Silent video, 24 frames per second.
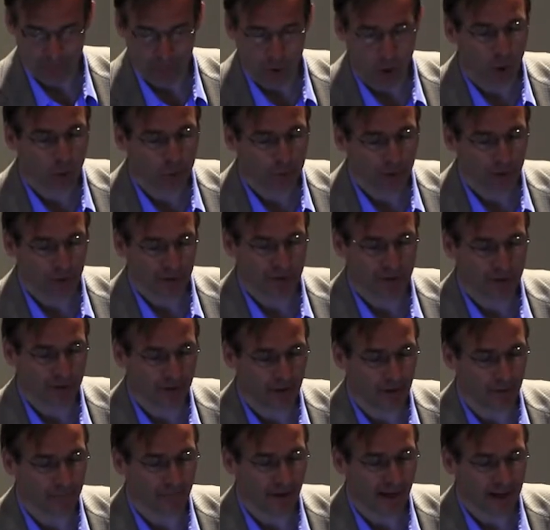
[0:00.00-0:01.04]
almost
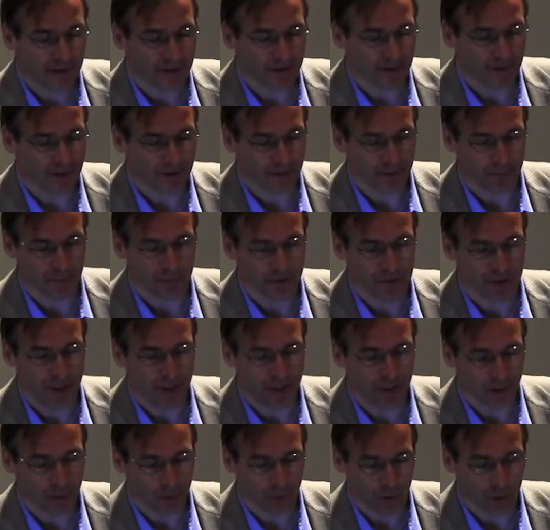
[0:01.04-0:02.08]
the fastest machine
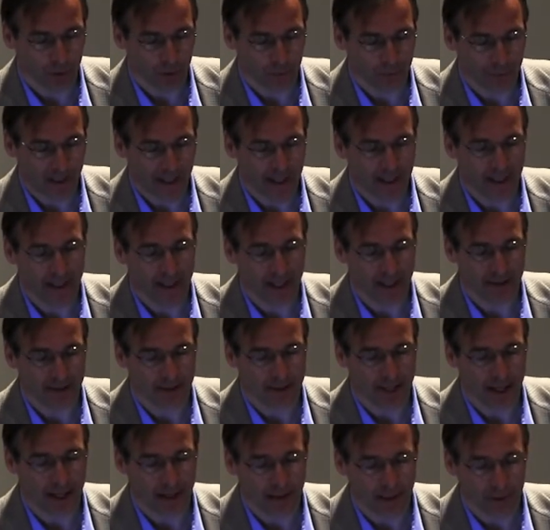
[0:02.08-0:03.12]
in the world back in
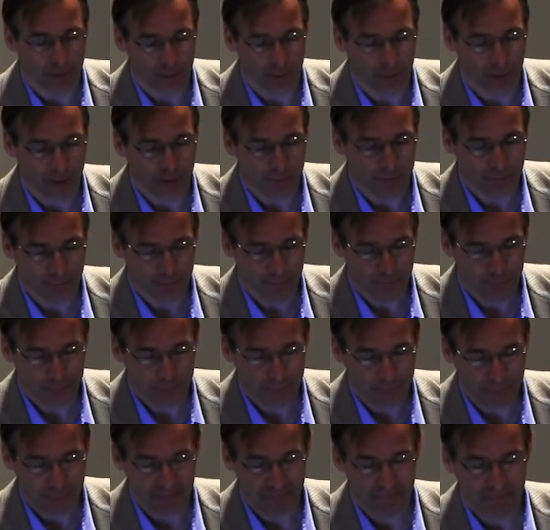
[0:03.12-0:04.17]
1993.
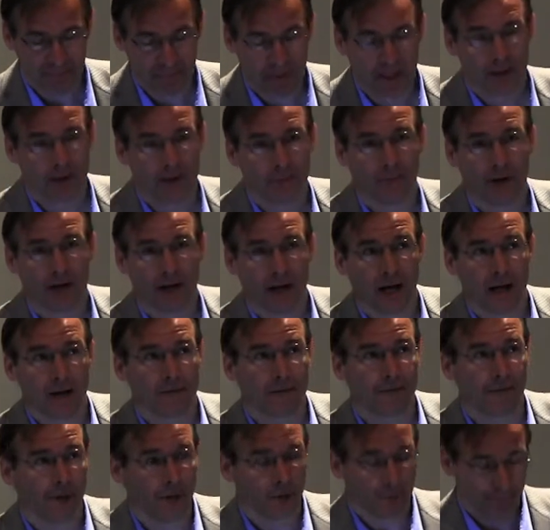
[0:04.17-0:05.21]
My
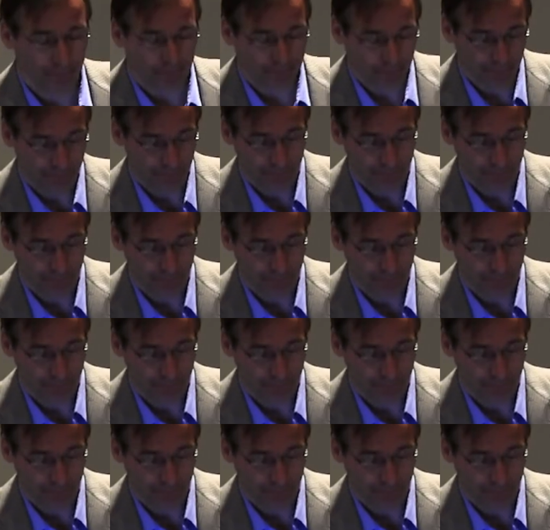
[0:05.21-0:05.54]
iPhone